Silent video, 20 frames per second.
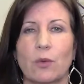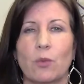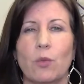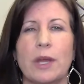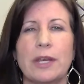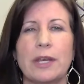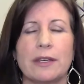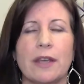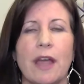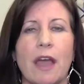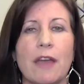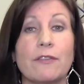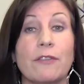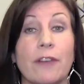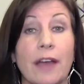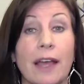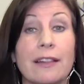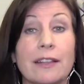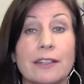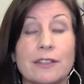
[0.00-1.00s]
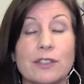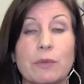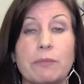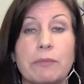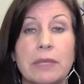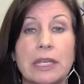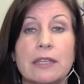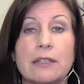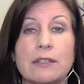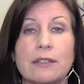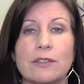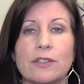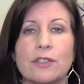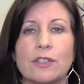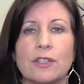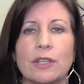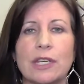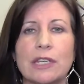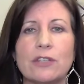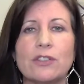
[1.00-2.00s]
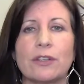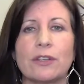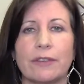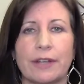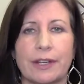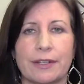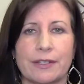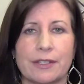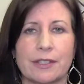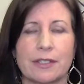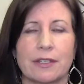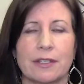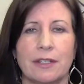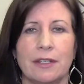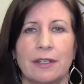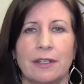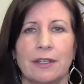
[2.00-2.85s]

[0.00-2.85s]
what nonviolence means to each of us,